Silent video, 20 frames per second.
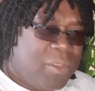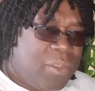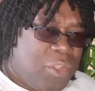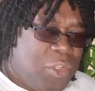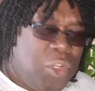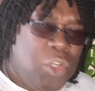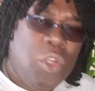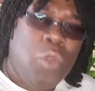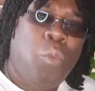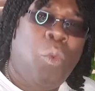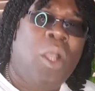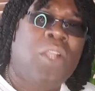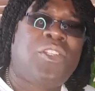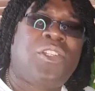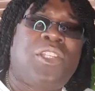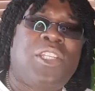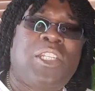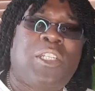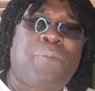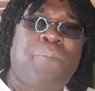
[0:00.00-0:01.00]
You
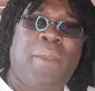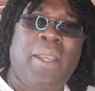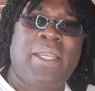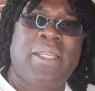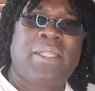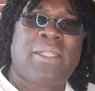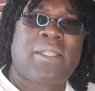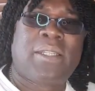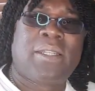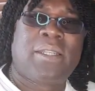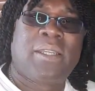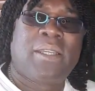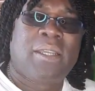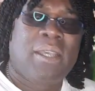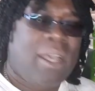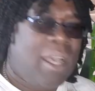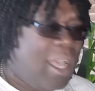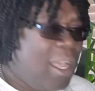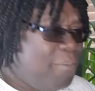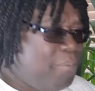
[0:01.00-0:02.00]
watch this space.
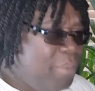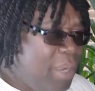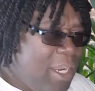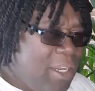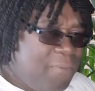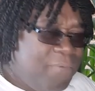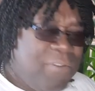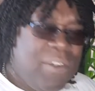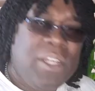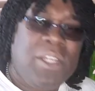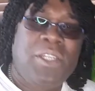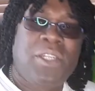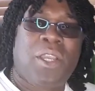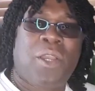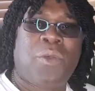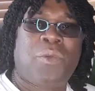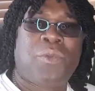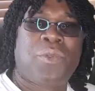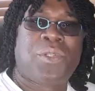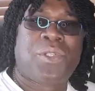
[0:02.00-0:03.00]
I've made
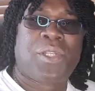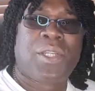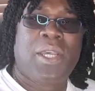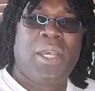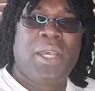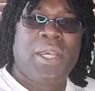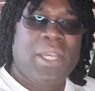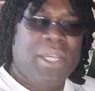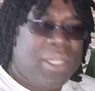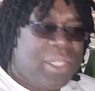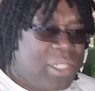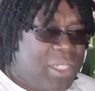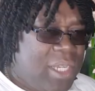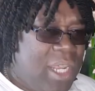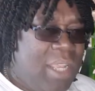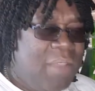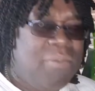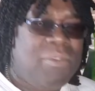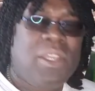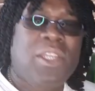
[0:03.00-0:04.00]
videos
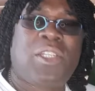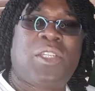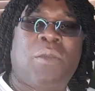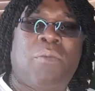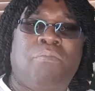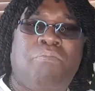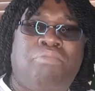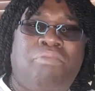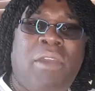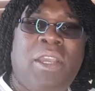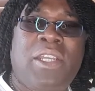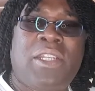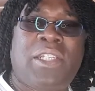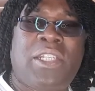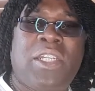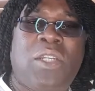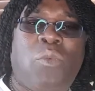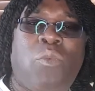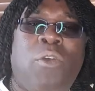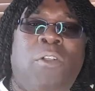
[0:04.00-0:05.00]
saying that
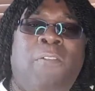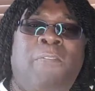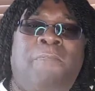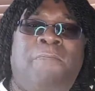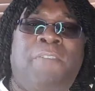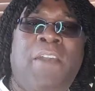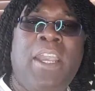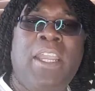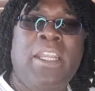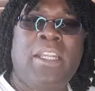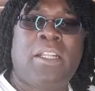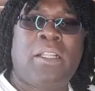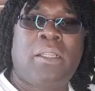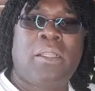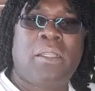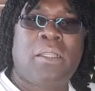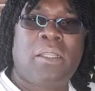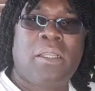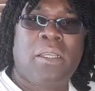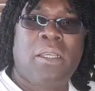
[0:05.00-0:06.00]
Brexit will fail.
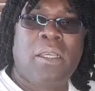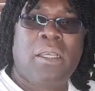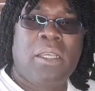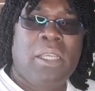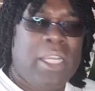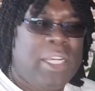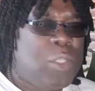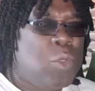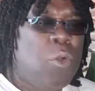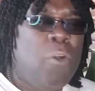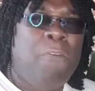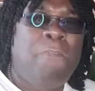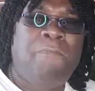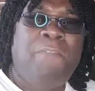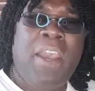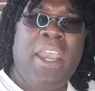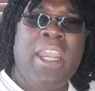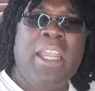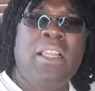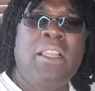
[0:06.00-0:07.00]
It will
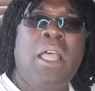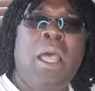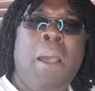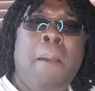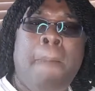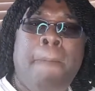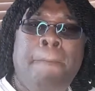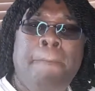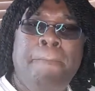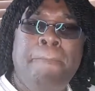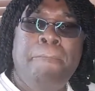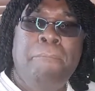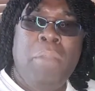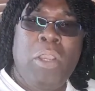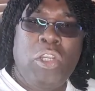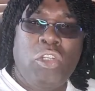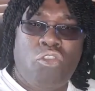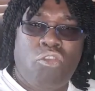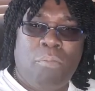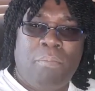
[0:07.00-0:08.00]
fail
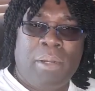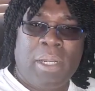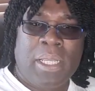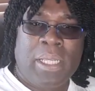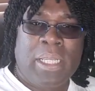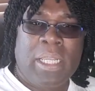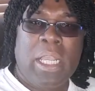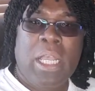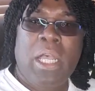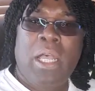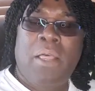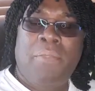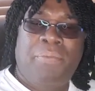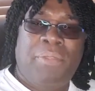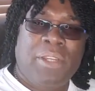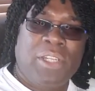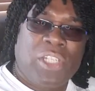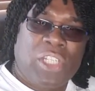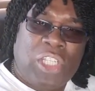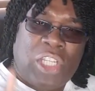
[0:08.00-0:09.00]
miserably.
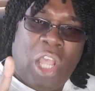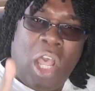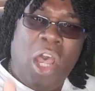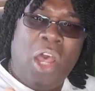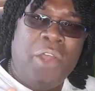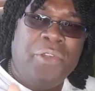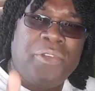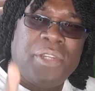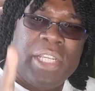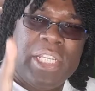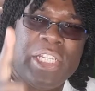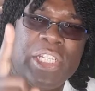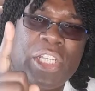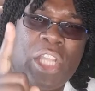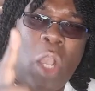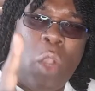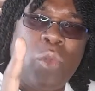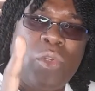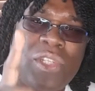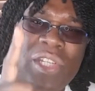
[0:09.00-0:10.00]
That God is
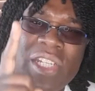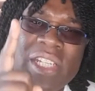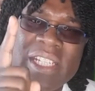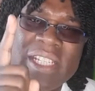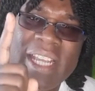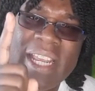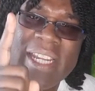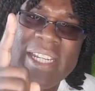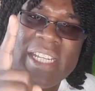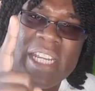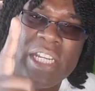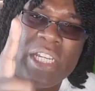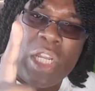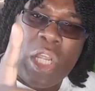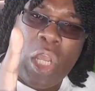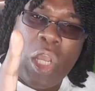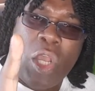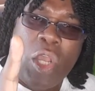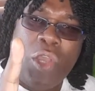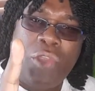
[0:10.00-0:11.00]
going to send an
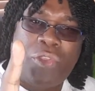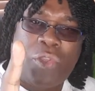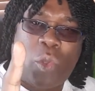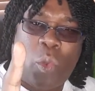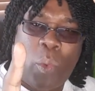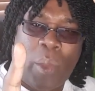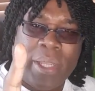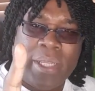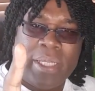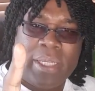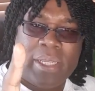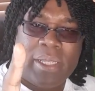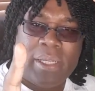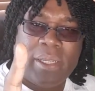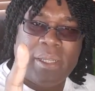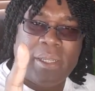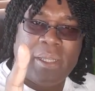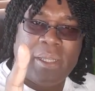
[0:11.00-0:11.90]
earthquake.